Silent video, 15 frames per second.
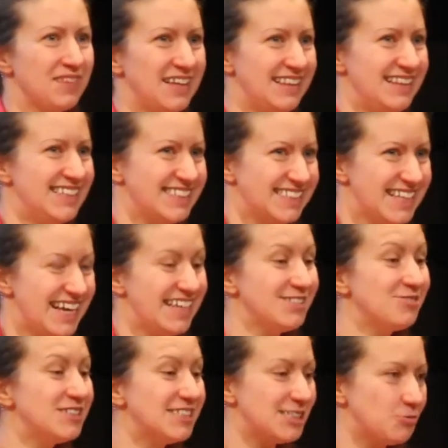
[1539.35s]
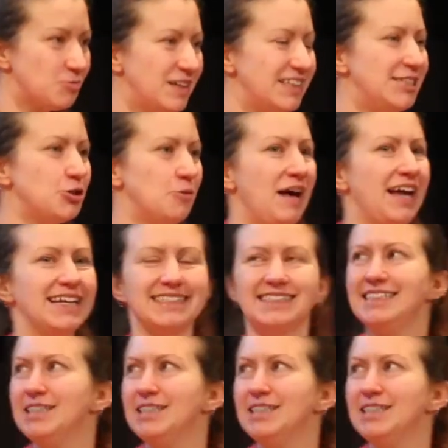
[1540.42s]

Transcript: And it's like, so this is a really dramatic